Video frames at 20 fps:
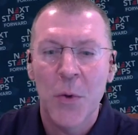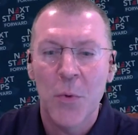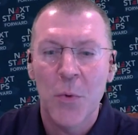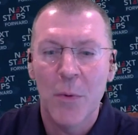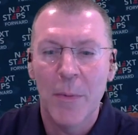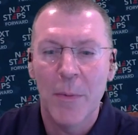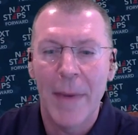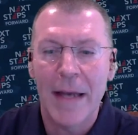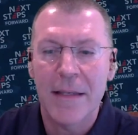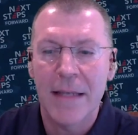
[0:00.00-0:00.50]

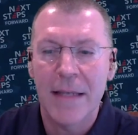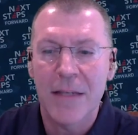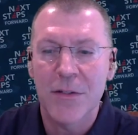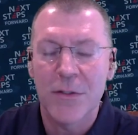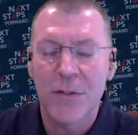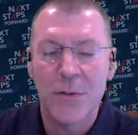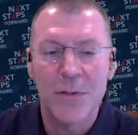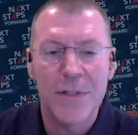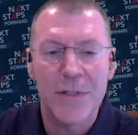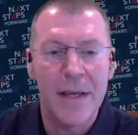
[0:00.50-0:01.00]
We'll be back
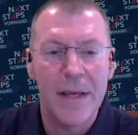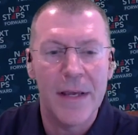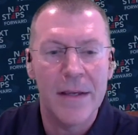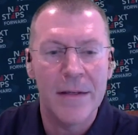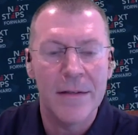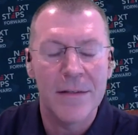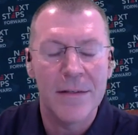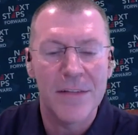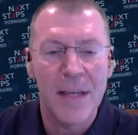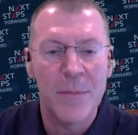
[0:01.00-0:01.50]
next
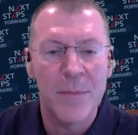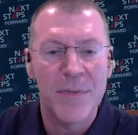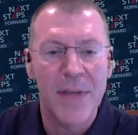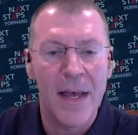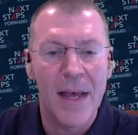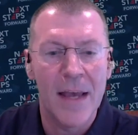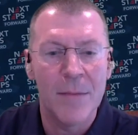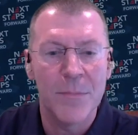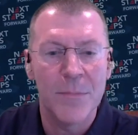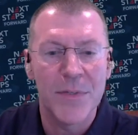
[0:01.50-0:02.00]
Tuesday, same
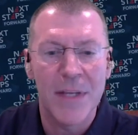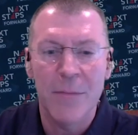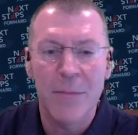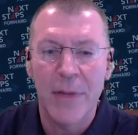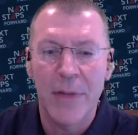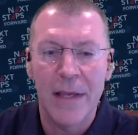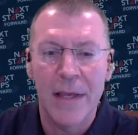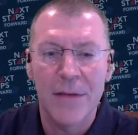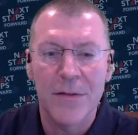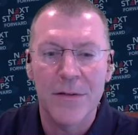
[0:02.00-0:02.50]
time, same
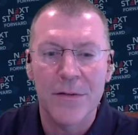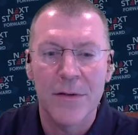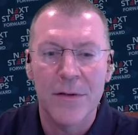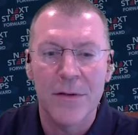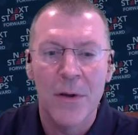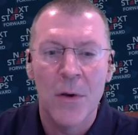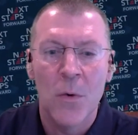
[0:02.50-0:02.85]
place,